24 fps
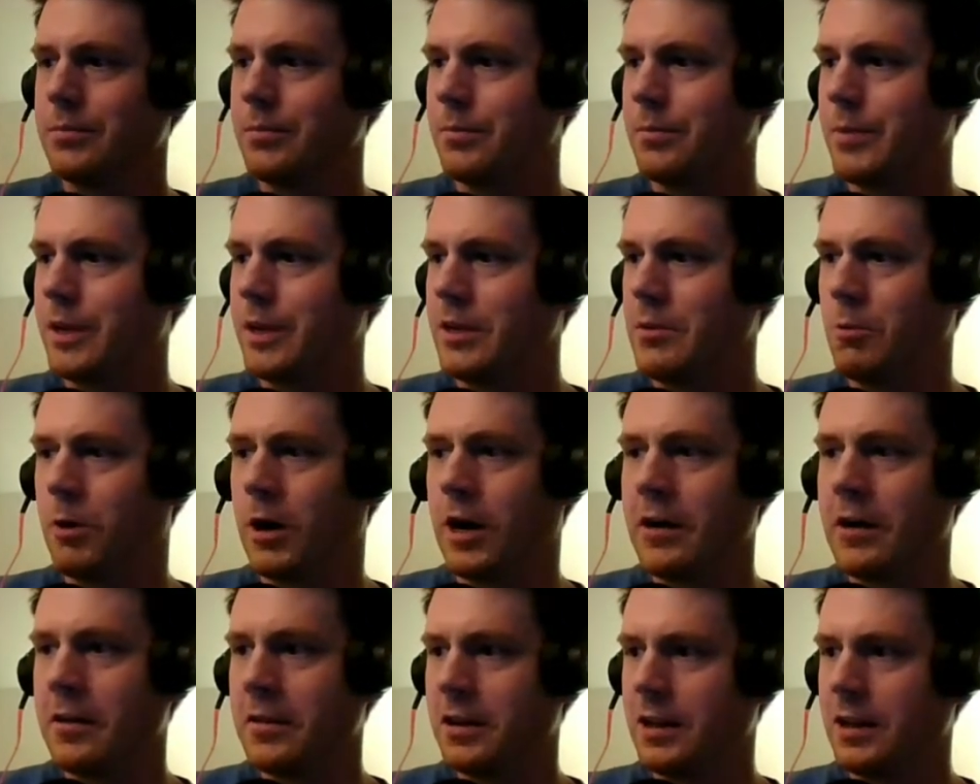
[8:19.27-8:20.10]

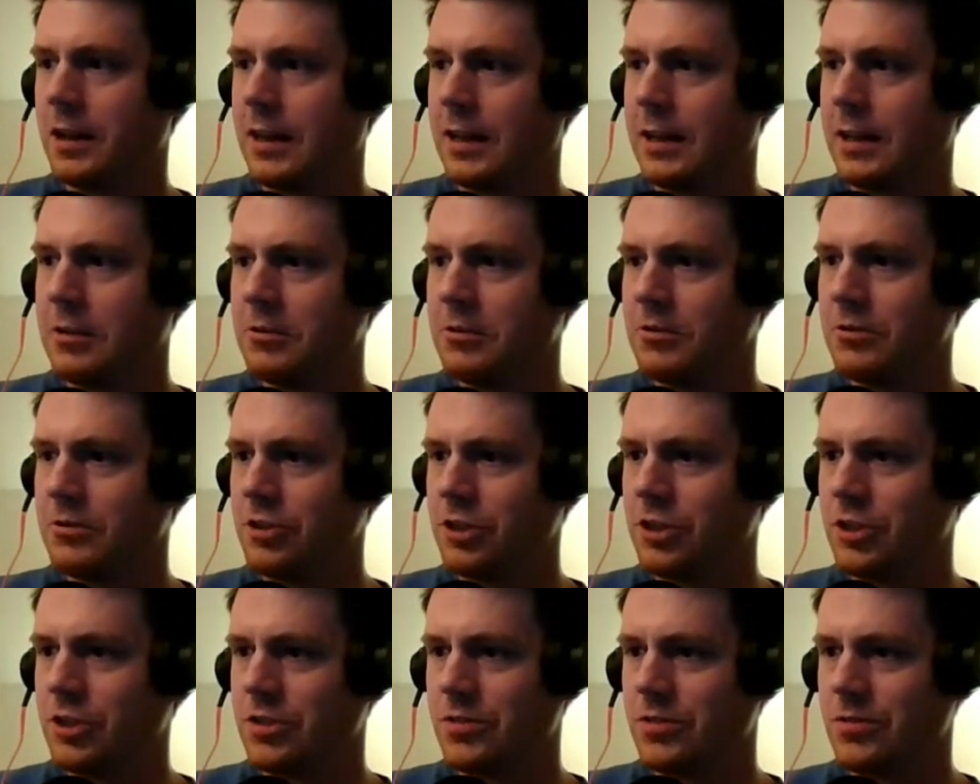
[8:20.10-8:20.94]
Meanwhile, the clowns
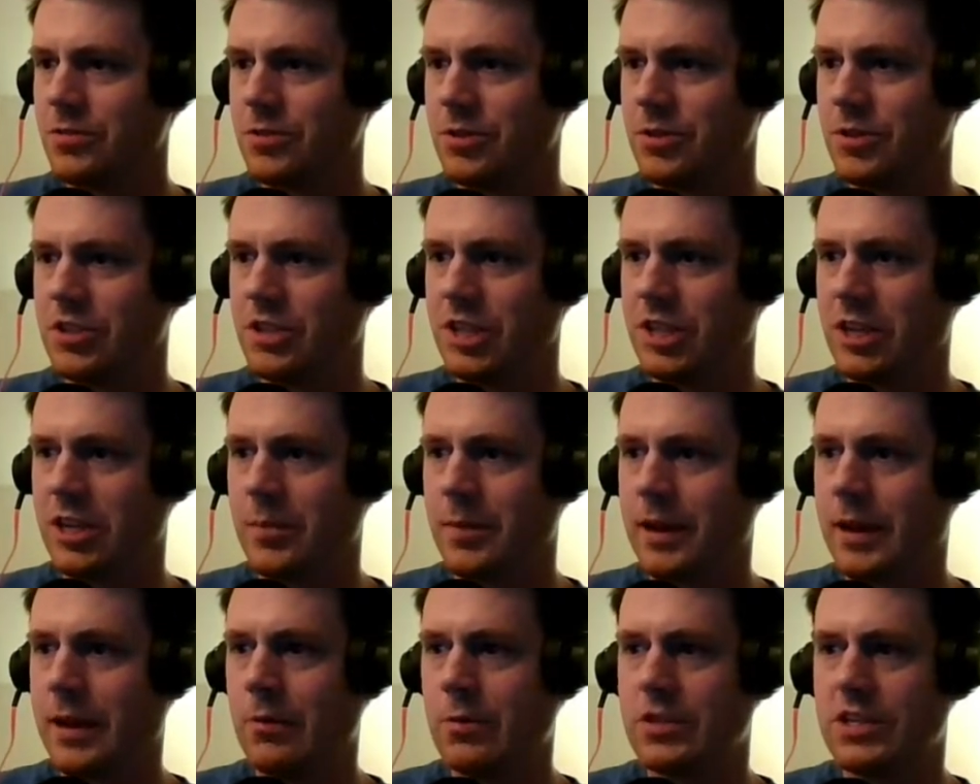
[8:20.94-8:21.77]
just set
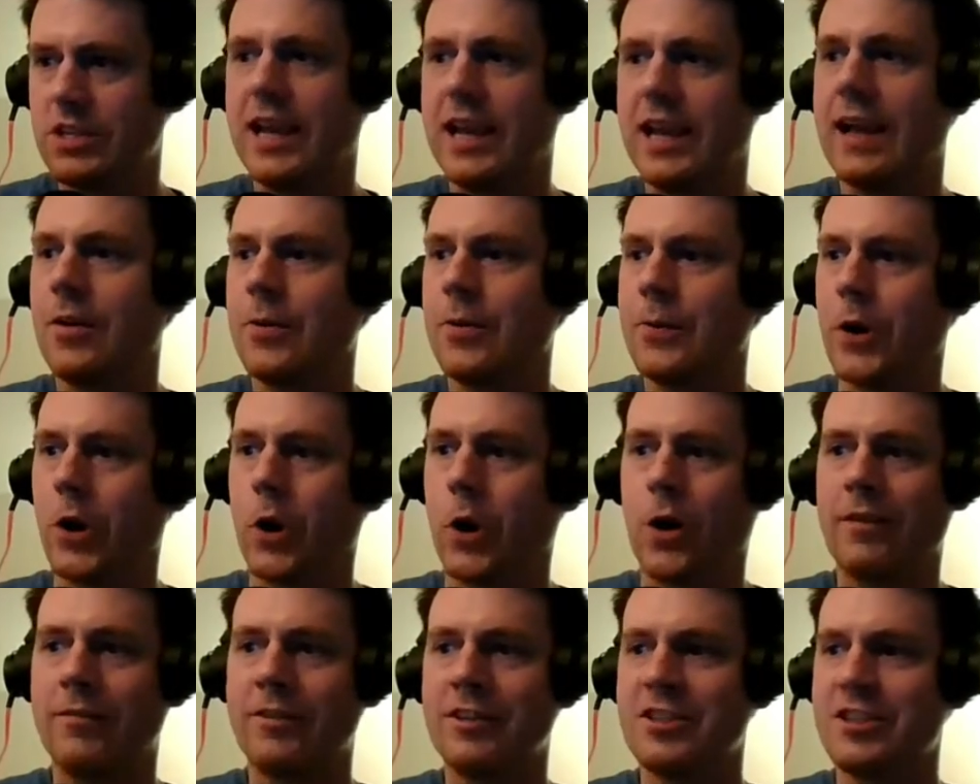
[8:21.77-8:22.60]
about town
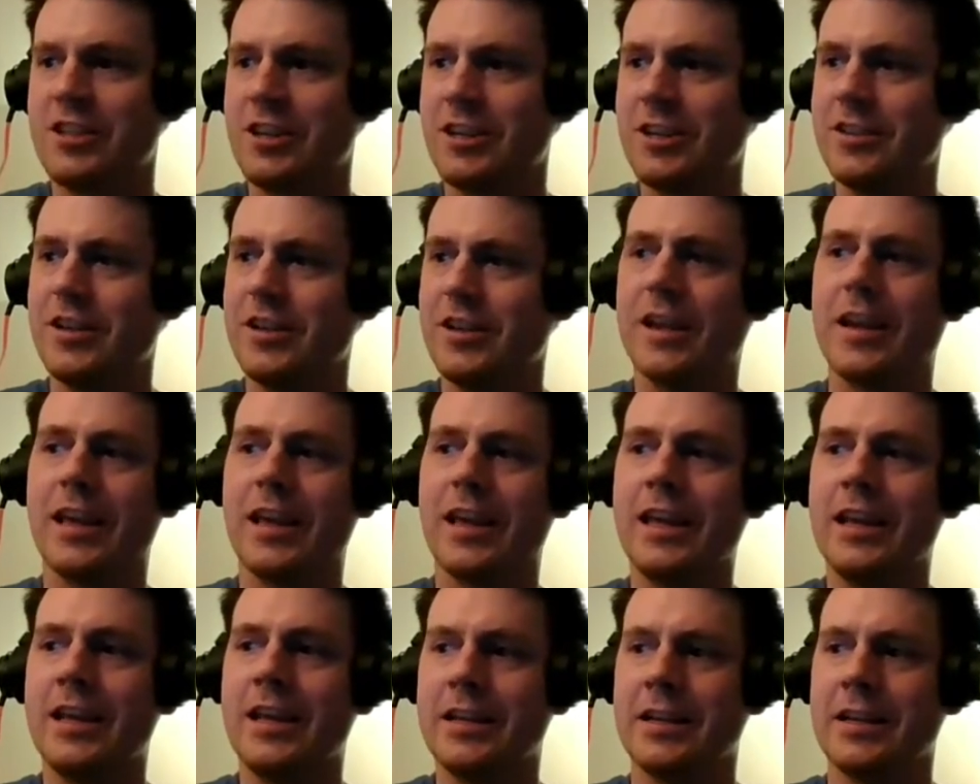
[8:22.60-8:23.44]
harvesting and
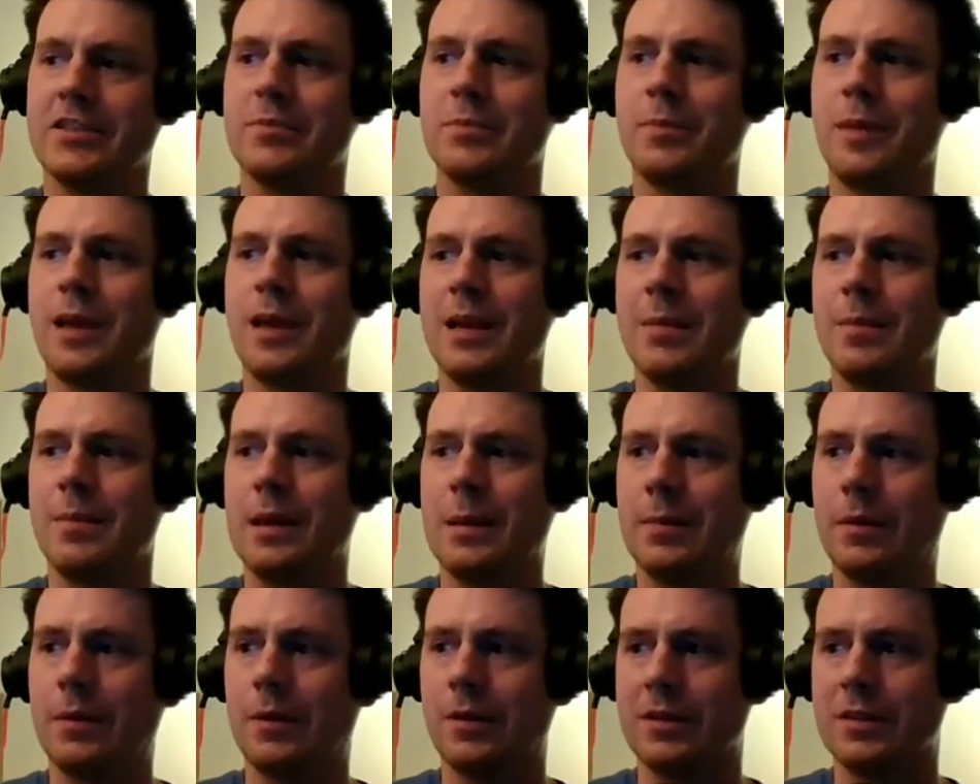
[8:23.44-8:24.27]
eating as many
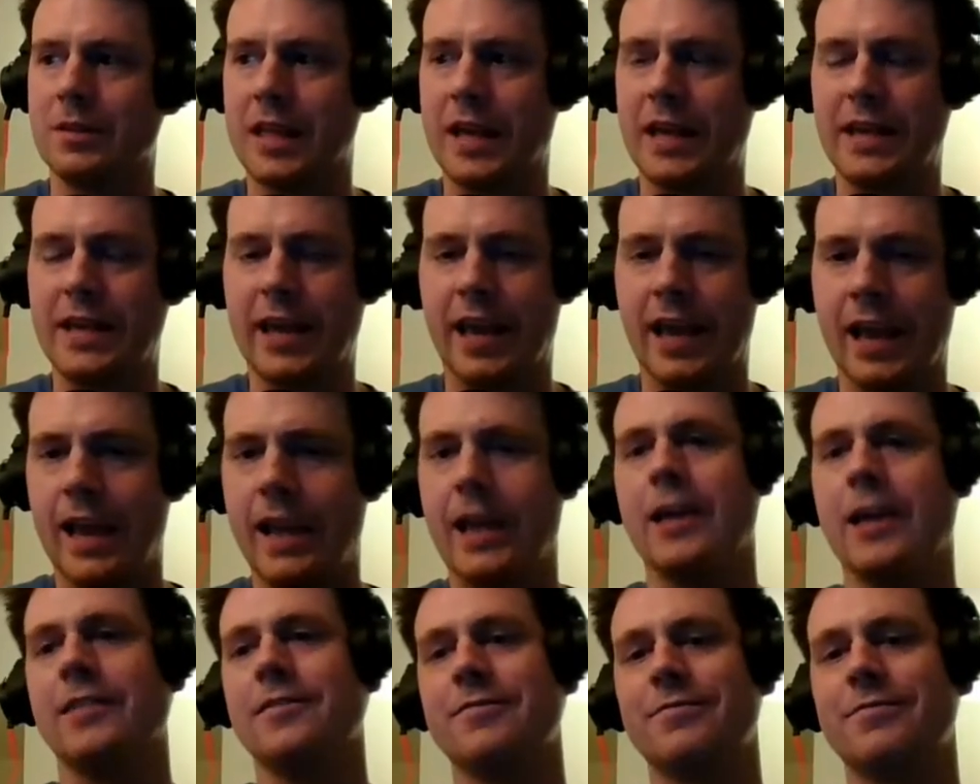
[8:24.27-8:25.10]
people as they
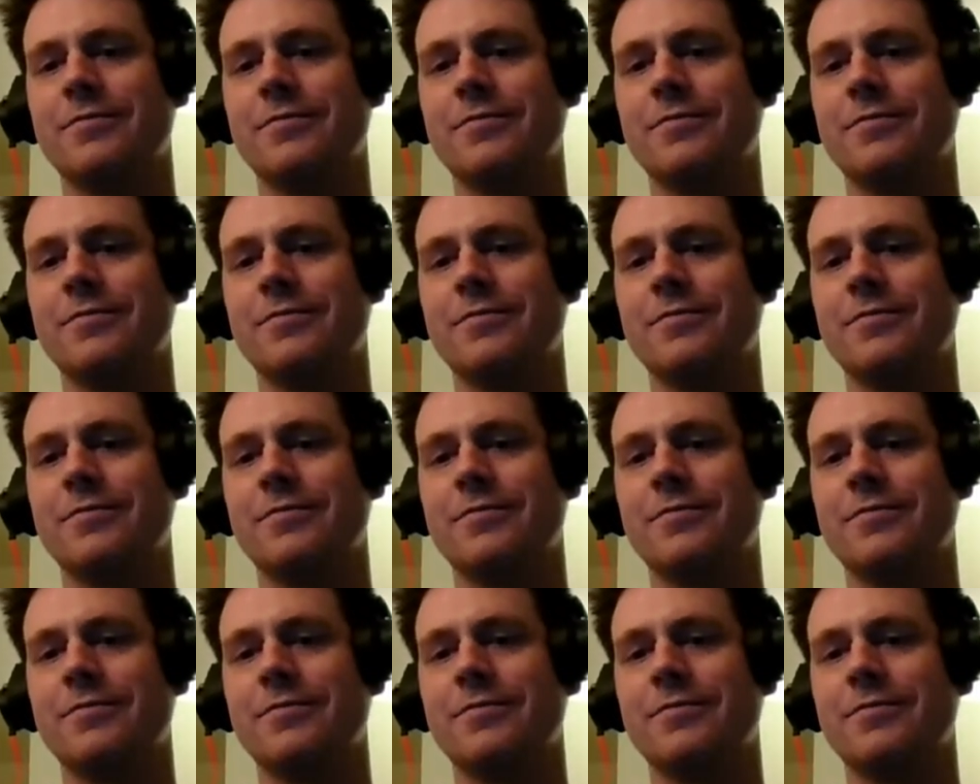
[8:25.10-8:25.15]
can.